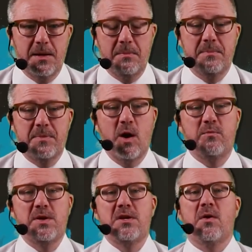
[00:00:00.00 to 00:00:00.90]

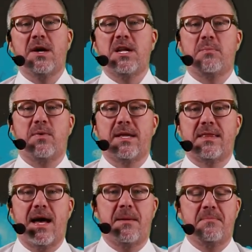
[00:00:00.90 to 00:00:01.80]
Hopefully you don't end up
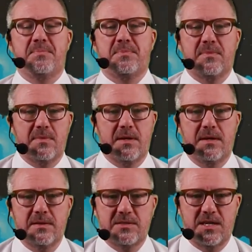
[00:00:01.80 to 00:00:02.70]
like that.
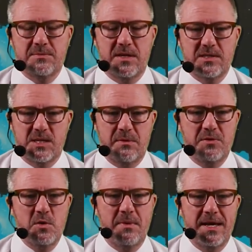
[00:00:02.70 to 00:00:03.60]
Some
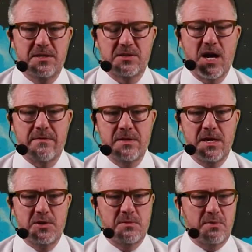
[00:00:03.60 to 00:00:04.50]
of you may
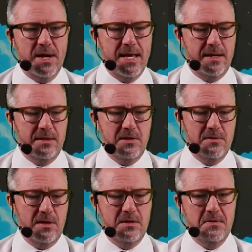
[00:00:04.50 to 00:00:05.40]
discover that your brand that
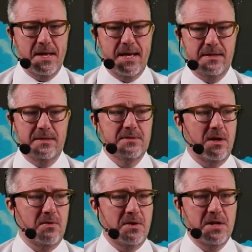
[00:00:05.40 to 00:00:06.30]
you thought you had
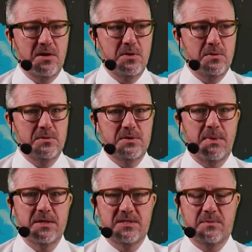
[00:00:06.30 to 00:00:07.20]
is already
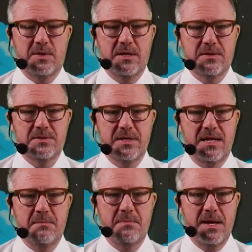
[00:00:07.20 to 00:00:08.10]
used by someone else,
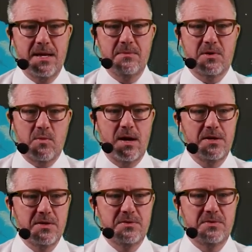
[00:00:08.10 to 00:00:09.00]
and it may
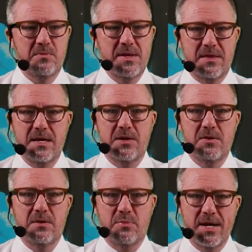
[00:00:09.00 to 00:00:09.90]
require you to rethink
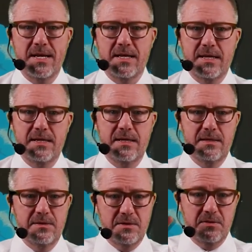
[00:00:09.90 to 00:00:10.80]
your brand
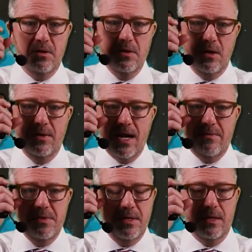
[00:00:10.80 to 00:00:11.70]
ID, your logo, and
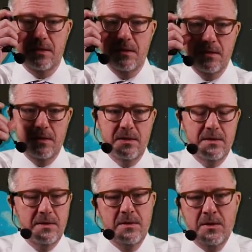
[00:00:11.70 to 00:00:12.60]
everything.
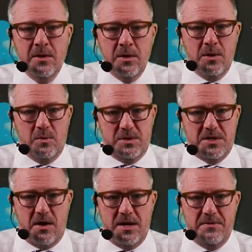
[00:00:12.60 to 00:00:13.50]
We're
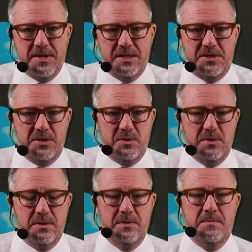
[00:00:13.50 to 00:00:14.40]
sorry if that's
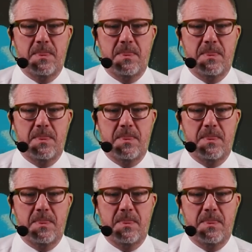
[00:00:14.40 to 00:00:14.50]
you.